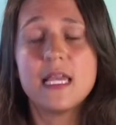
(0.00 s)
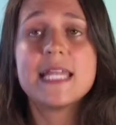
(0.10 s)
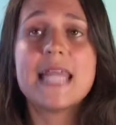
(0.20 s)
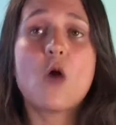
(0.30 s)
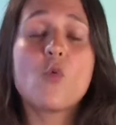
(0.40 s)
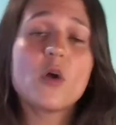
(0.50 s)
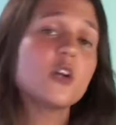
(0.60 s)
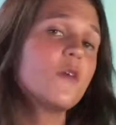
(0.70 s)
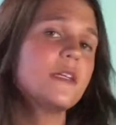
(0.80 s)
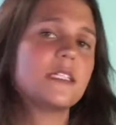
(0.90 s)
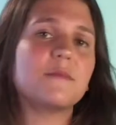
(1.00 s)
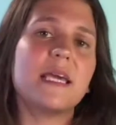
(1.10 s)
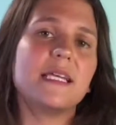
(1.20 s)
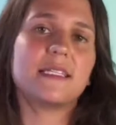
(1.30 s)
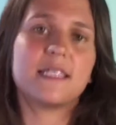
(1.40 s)
Now, we're going to
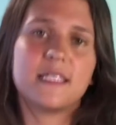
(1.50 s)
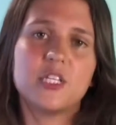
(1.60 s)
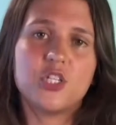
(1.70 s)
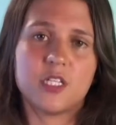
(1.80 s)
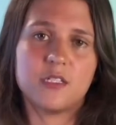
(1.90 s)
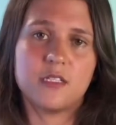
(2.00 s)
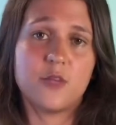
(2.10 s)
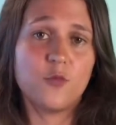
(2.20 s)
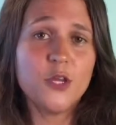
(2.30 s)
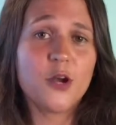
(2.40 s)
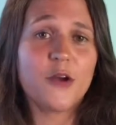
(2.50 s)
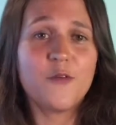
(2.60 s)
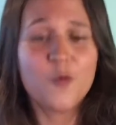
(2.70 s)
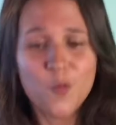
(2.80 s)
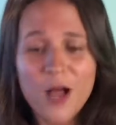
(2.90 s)
make decisions, and we are
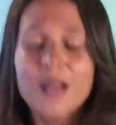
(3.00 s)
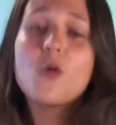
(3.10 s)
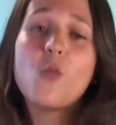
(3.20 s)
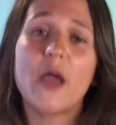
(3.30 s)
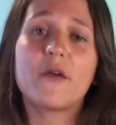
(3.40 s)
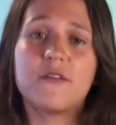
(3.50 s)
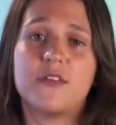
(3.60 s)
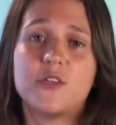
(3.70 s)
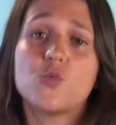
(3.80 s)
well aware of this.